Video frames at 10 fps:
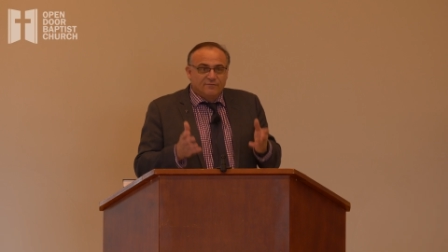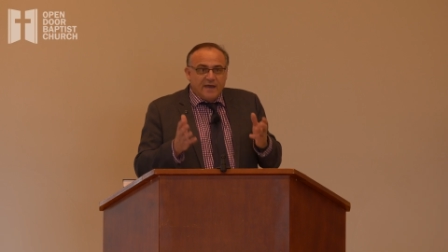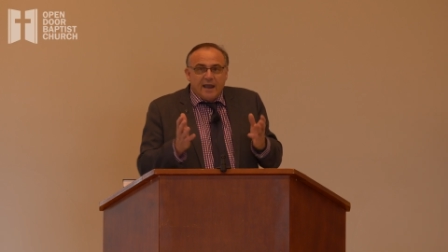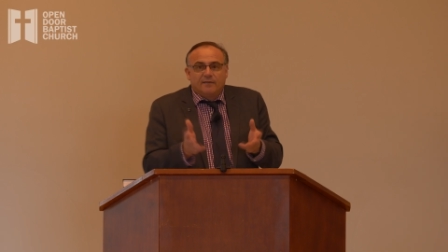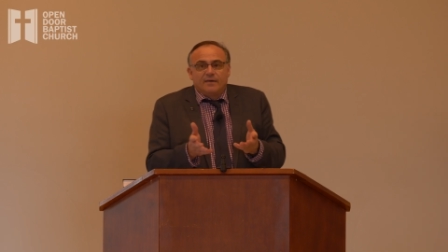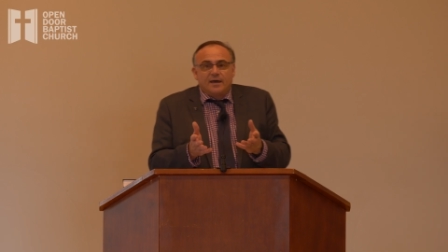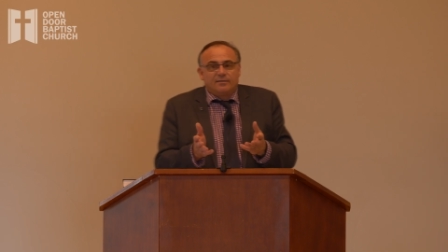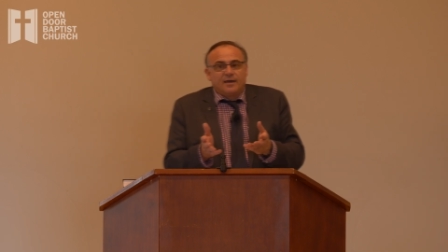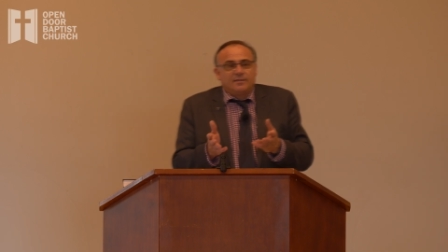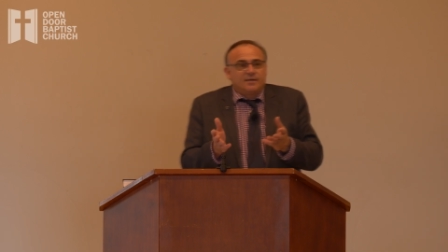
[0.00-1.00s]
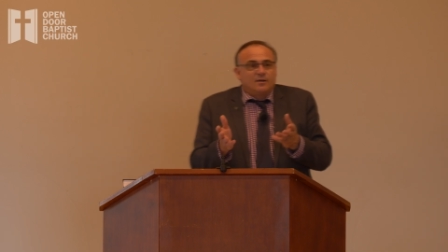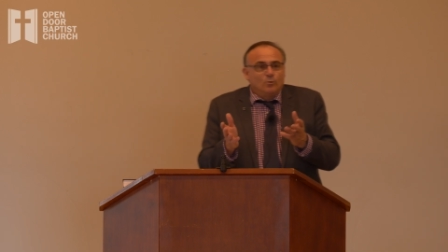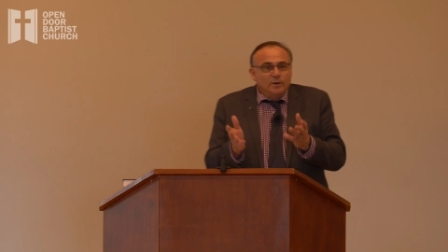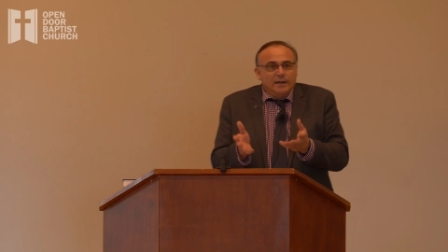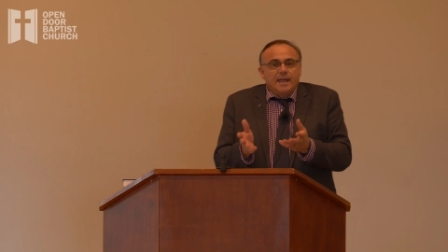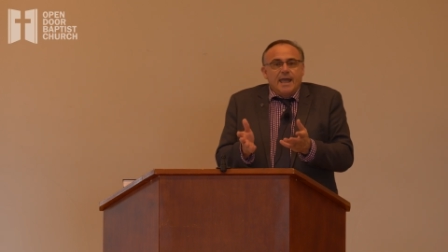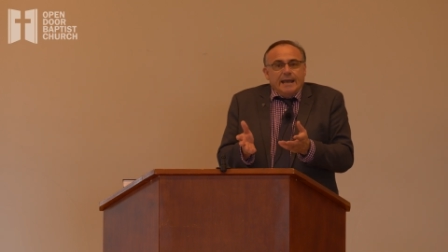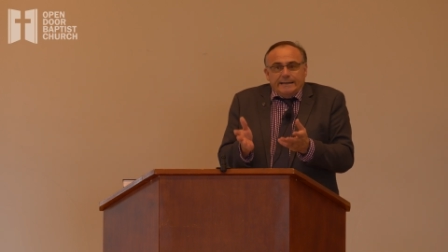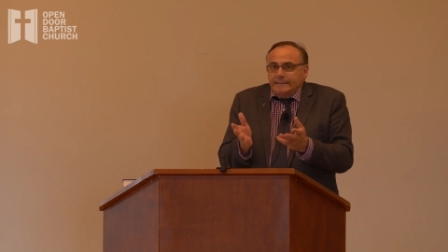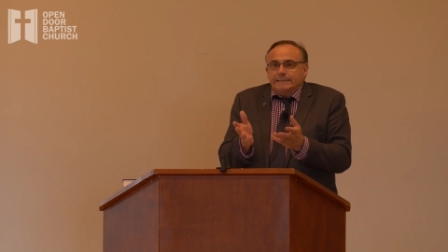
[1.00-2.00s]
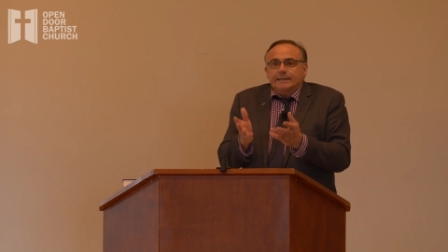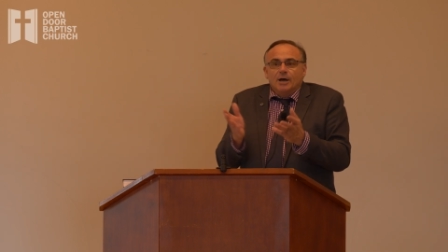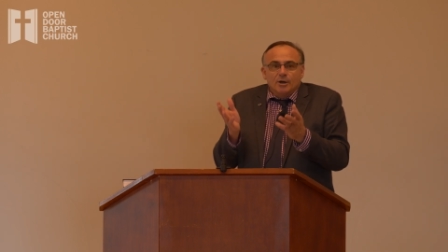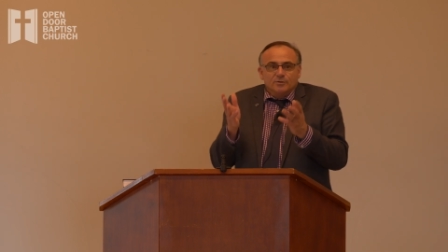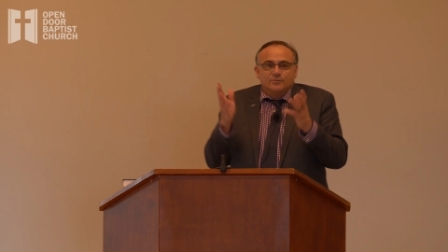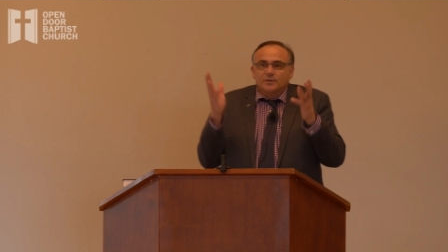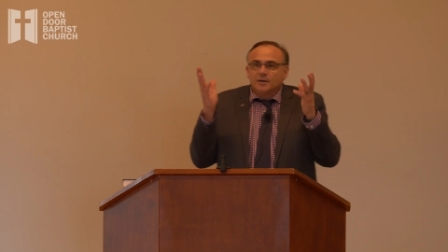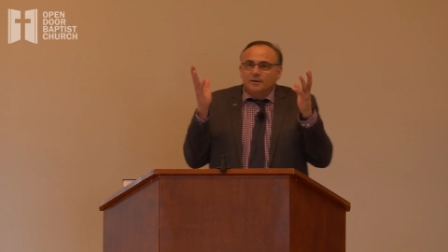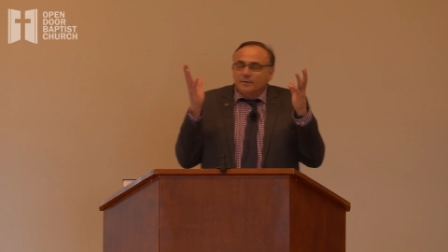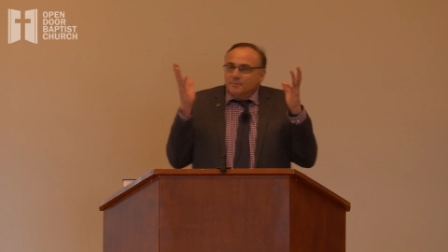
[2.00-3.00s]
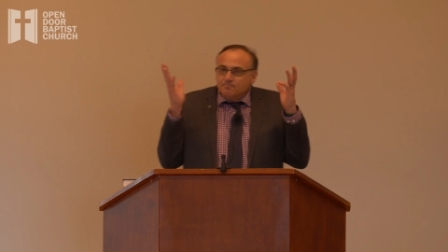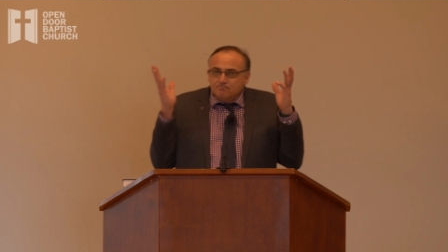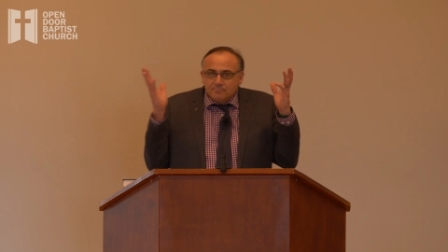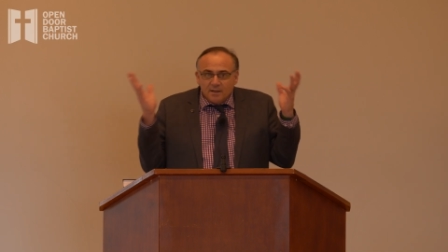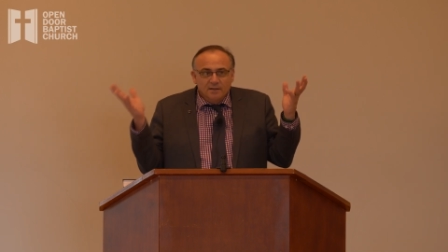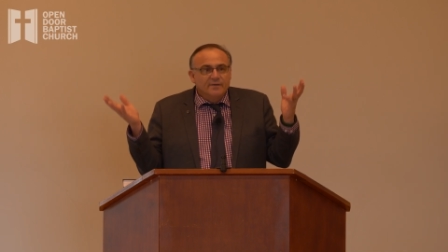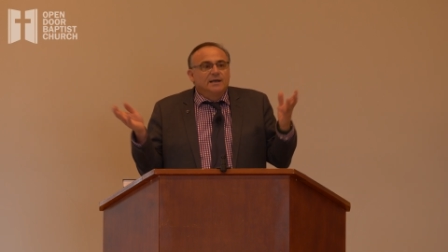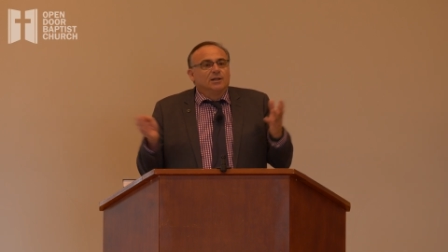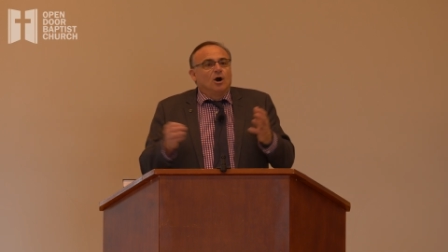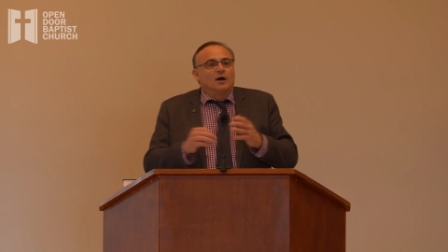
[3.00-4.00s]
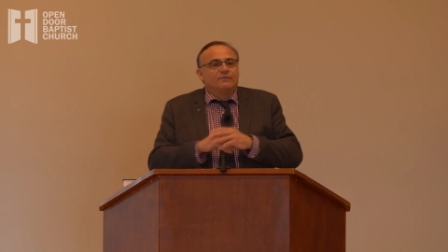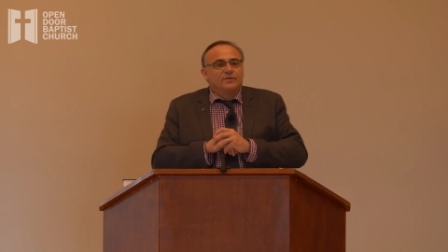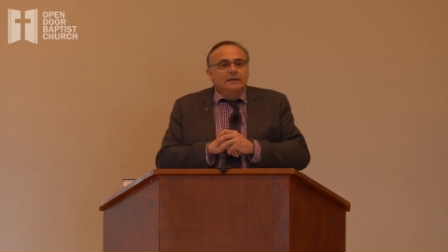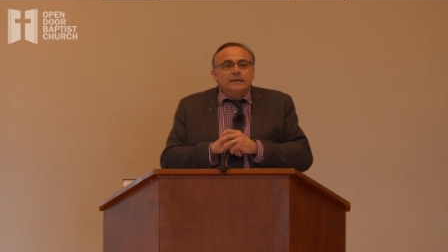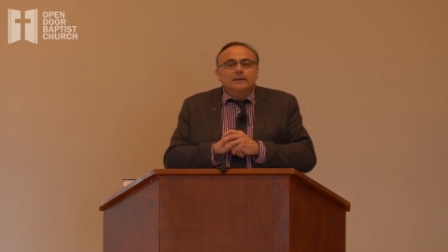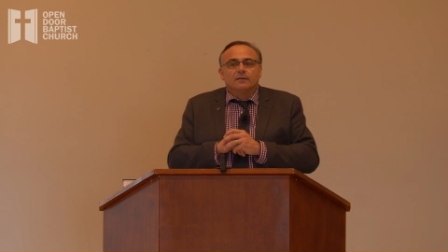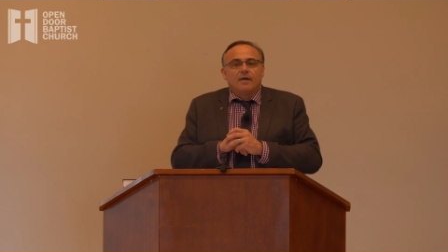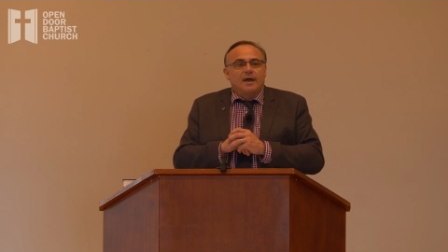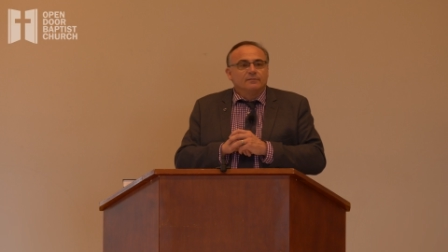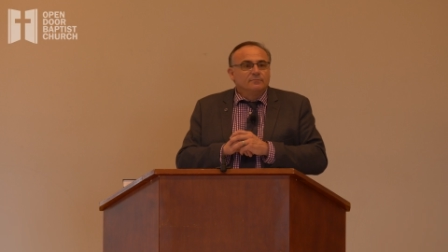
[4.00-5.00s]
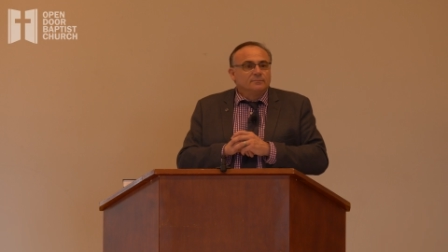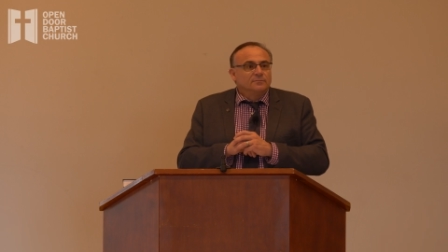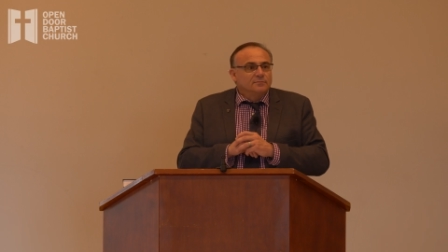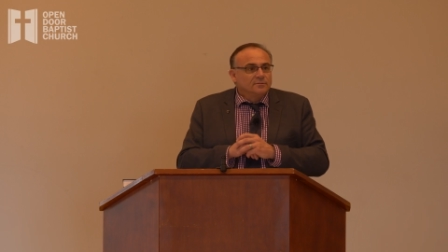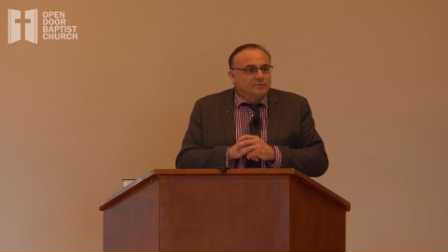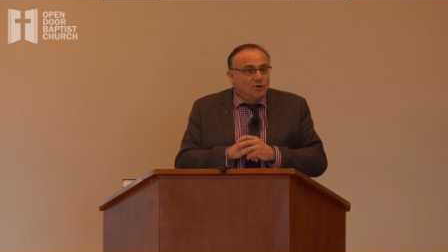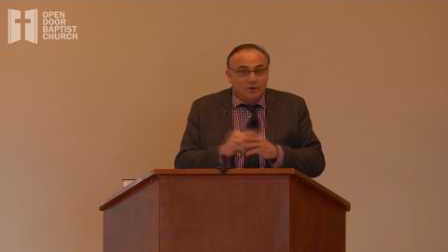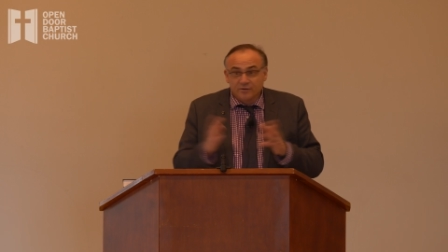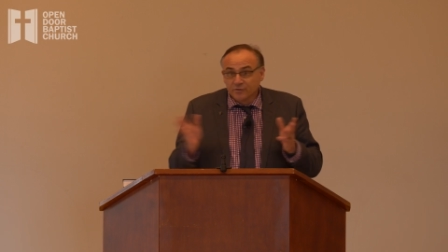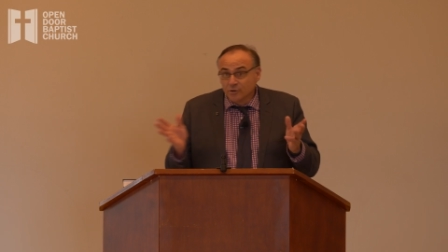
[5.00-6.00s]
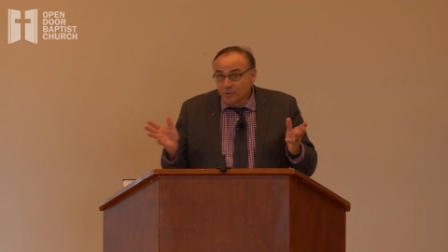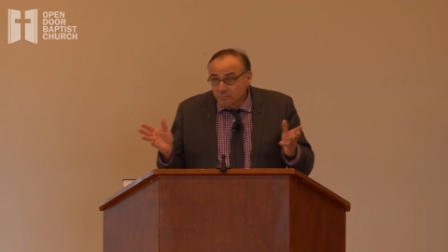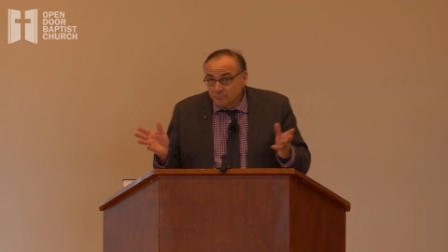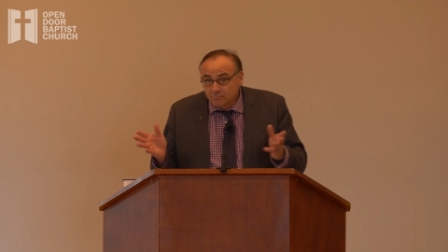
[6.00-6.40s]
the fact that, that, that we can, you know, live our life thinking that God isn't good.